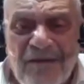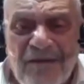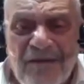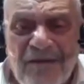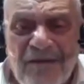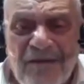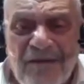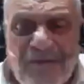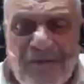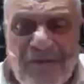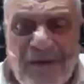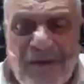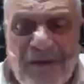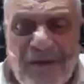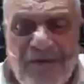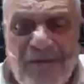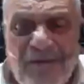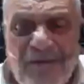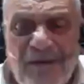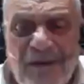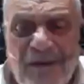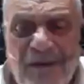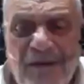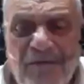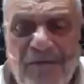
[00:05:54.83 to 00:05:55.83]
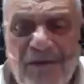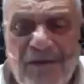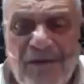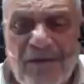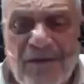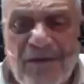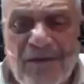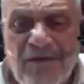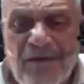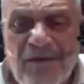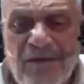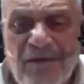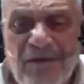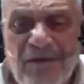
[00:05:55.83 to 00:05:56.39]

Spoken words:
We have to be able to do